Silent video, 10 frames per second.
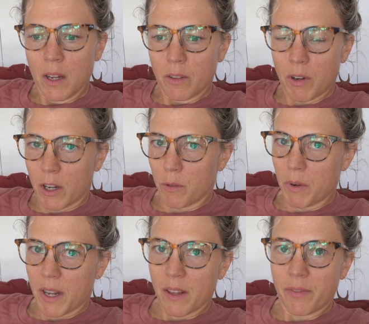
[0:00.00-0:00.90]

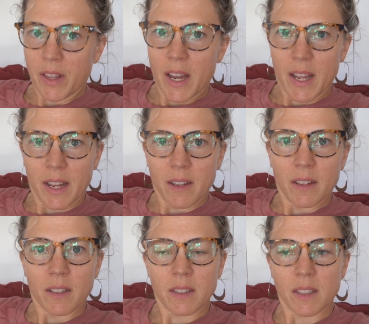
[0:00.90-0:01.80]
record-breaking flooding
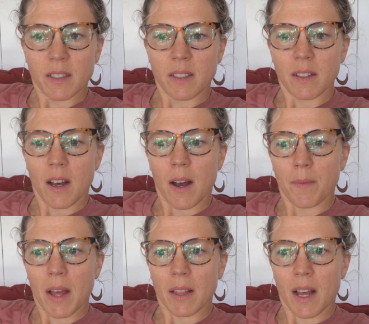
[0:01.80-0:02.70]
since
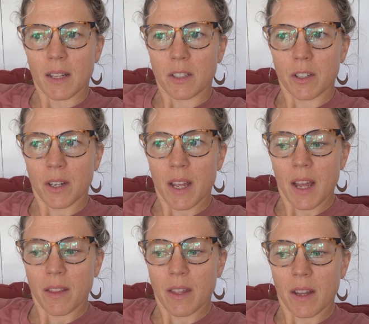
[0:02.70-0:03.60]
that last
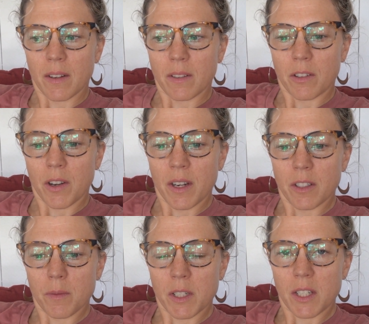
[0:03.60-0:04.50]
hurricane that created
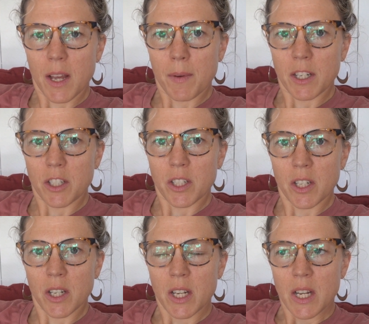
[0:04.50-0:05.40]
so much damage.
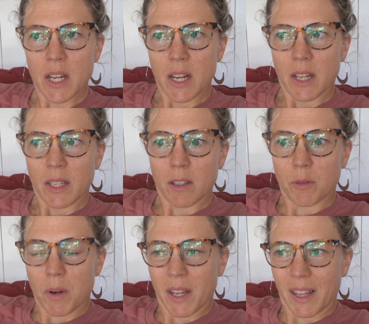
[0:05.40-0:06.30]
That was
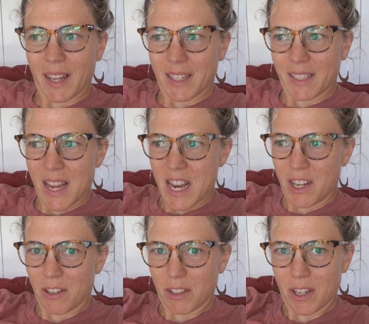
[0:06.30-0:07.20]
probably like 10
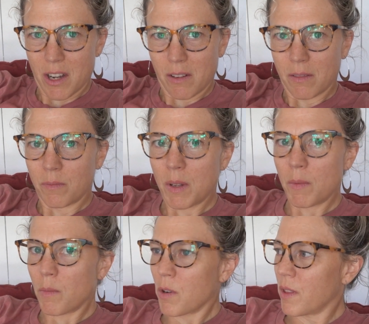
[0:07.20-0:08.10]
years ago, maybe
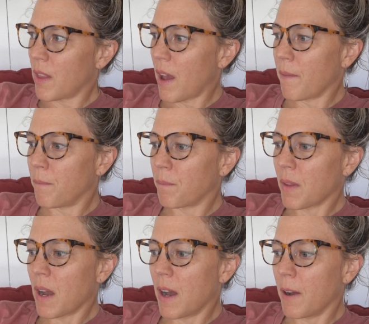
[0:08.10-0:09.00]
more than that.
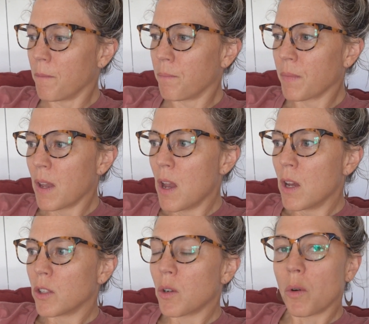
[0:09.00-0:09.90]

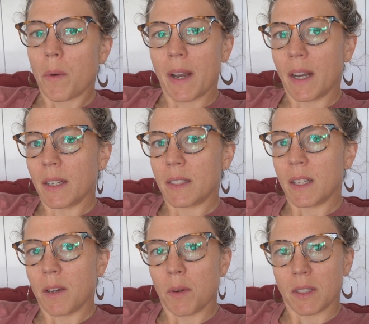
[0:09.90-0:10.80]
So we're waiting to
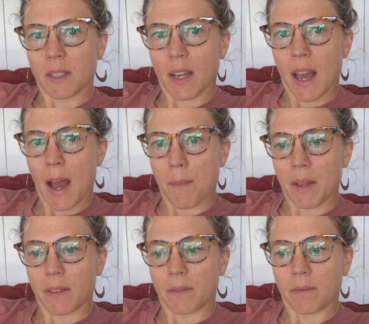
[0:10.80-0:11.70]
see what's going to
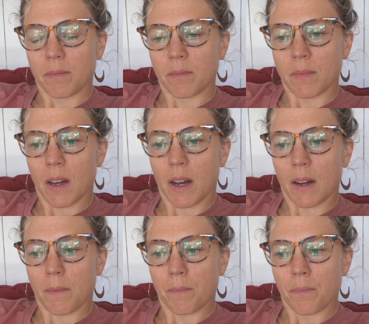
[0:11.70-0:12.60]
happen.
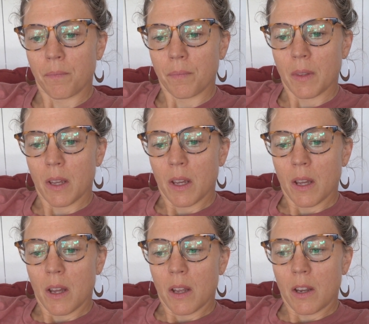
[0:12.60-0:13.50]

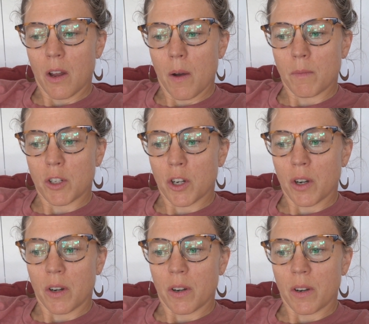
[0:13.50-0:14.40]
I'm
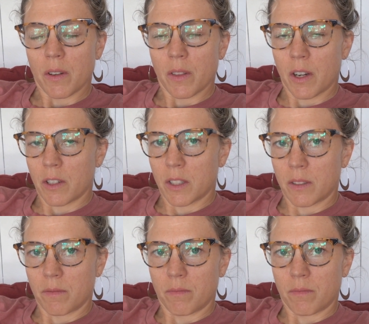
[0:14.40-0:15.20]
sure there's